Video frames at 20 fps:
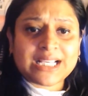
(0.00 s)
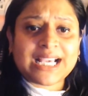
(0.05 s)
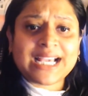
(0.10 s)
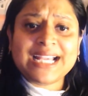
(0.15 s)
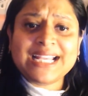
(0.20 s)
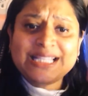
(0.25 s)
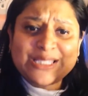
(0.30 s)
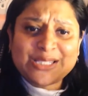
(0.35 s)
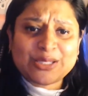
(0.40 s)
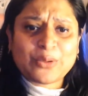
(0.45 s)

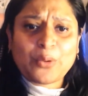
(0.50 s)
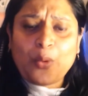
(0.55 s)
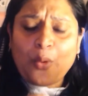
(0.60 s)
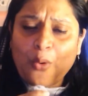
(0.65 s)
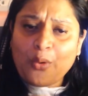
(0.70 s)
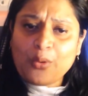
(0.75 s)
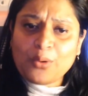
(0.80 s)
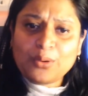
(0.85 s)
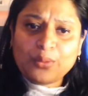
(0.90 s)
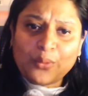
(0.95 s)
It's
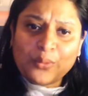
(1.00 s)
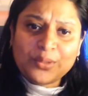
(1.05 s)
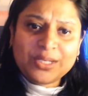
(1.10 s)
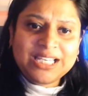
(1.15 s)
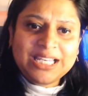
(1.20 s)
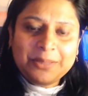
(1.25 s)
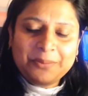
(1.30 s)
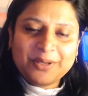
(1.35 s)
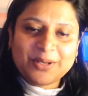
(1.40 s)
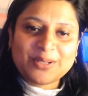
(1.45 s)

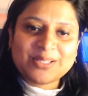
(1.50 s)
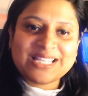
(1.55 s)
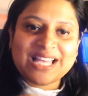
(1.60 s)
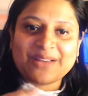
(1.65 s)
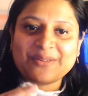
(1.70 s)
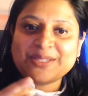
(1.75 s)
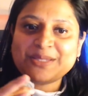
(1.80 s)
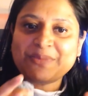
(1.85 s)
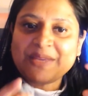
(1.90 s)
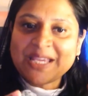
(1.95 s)
only because
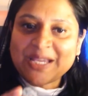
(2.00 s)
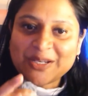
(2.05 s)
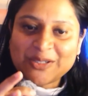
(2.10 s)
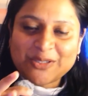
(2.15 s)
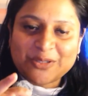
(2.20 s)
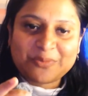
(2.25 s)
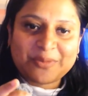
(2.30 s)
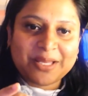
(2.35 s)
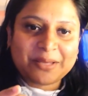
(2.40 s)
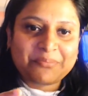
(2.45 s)
I was
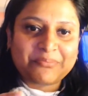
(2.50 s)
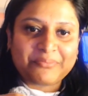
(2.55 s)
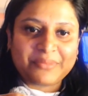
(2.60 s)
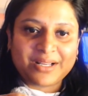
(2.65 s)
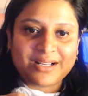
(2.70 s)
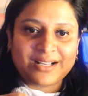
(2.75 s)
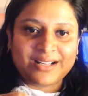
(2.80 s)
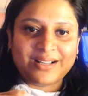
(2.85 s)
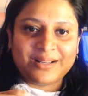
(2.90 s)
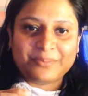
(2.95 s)
speaking to my
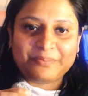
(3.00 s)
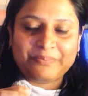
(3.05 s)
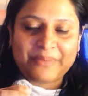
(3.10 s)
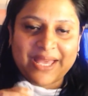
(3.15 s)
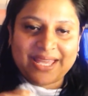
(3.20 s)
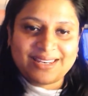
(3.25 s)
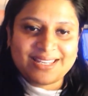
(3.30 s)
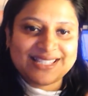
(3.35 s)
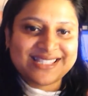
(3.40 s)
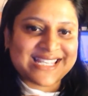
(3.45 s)

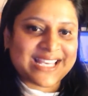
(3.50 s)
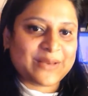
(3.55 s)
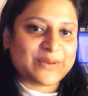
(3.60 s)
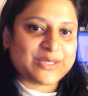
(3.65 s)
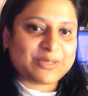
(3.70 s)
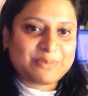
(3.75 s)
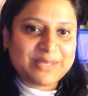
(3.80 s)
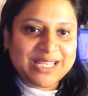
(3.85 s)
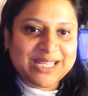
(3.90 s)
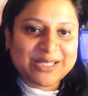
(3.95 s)
parents, I
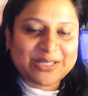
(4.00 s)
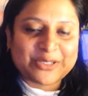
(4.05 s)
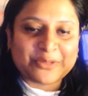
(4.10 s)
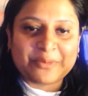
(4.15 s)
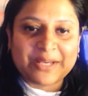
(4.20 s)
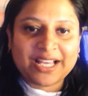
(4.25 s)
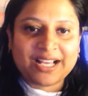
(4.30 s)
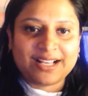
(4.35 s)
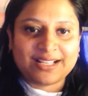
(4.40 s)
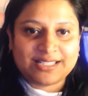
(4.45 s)
was speaking to
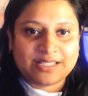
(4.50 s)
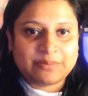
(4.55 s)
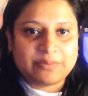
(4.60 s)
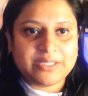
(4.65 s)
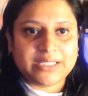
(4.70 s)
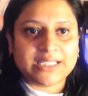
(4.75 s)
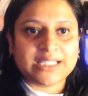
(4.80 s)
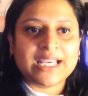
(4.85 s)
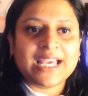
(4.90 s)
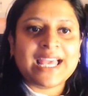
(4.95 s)
my
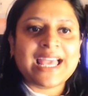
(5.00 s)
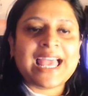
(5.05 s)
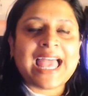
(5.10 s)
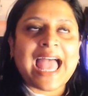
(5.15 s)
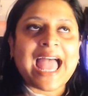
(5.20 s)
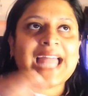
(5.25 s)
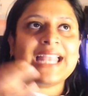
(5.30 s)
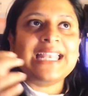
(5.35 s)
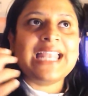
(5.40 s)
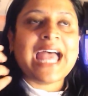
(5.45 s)
husband,
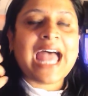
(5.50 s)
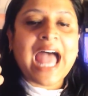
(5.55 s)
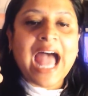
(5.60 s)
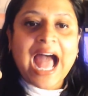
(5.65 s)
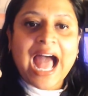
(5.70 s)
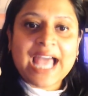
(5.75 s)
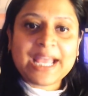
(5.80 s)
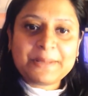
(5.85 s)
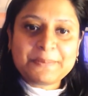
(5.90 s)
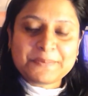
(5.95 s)
and
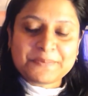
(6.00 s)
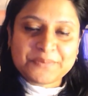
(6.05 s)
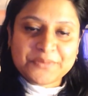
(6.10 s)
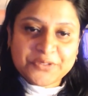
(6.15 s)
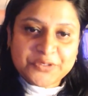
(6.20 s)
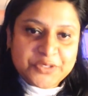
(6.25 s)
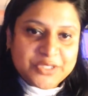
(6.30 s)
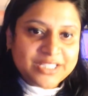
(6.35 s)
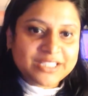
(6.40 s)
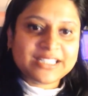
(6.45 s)
I
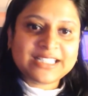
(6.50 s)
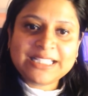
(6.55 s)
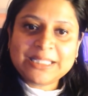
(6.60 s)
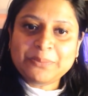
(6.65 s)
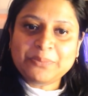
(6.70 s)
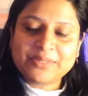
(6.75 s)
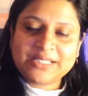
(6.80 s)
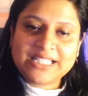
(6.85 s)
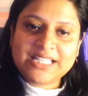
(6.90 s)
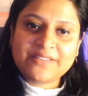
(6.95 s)

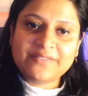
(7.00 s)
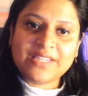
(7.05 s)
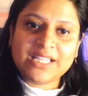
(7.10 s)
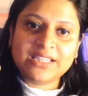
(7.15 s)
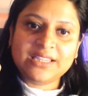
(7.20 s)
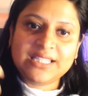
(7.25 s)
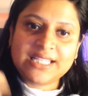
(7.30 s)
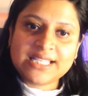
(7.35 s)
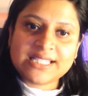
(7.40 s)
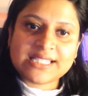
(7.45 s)
really believe
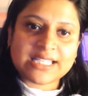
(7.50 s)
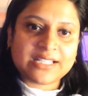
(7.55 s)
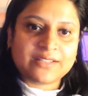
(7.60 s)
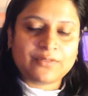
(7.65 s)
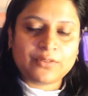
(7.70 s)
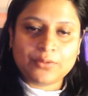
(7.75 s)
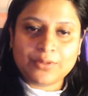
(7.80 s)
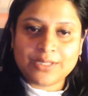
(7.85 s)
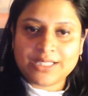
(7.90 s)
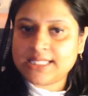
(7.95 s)
that these
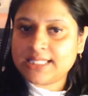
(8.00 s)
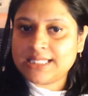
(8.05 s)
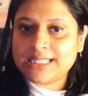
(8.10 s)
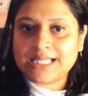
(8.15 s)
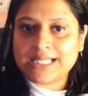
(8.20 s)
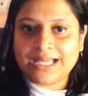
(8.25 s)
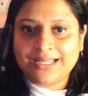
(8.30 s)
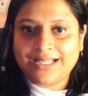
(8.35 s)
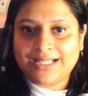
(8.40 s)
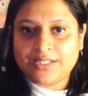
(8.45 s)

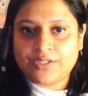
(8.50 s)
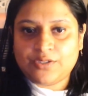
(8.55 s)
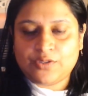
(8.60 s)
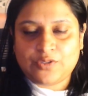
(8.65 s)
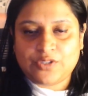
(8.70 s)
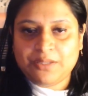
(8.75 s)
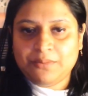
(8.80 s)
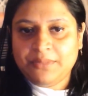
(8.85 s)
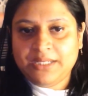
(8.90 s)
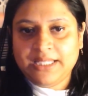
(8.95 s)
influences are
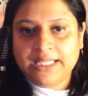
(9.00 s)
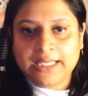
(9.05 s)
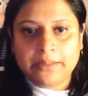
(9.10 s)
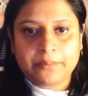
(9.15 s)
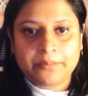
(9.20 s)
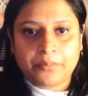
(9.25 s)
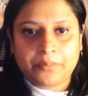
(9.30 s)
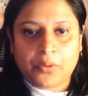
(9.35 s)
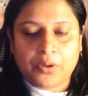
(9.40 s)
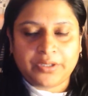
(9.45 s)
extremely
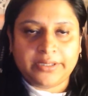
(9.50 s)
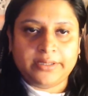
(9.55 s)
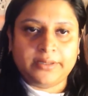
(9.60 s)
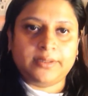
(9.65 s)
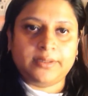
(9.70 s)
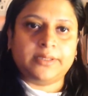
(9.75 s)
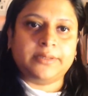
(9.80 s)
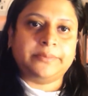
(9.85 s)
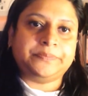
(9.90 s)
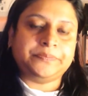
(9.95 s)

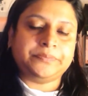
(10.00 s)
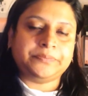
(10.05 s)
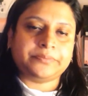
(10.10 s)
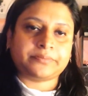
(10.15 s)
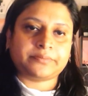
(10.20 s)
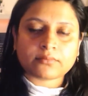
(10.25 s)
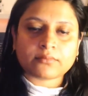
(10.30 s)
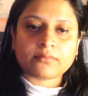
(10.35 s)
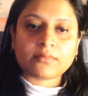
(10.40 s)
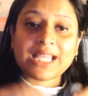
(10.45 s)
important.
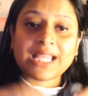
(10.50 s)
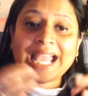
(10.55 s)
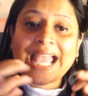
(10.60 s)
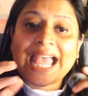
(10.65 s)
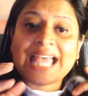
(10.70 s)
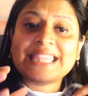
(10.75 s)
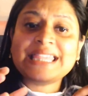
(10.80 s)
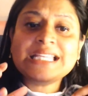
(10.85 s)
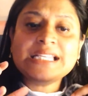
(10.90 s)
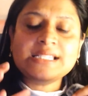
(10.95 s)

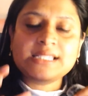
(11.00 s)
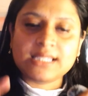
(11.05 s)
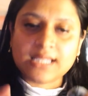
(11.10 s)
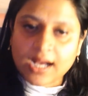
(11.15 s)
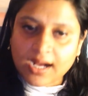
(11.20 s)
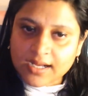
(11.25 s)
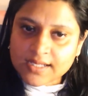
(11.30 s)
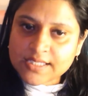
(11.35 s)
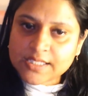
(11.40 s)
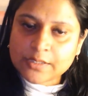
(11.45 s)
And the
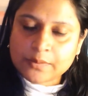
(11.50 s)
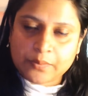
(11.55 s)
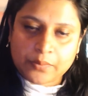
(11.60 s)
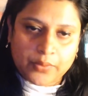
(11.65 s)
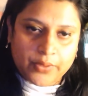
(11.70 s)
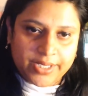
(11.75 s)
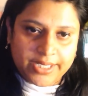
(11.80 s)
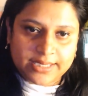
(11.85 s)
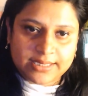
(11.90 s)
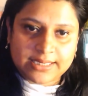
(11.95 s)
last
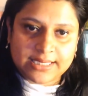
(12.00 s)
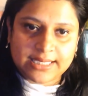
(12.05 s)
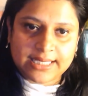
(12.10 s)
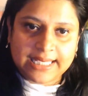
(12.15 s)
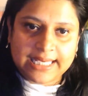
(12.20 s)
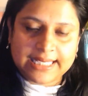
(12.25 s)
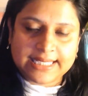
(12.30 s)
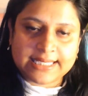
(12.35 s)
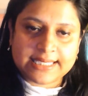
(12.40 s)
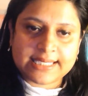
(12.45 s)
point
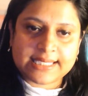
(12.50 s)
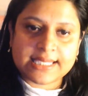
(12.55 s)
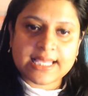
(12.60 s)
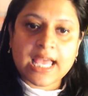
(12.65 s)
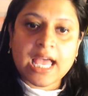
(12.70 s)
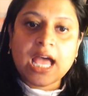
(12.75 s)
is,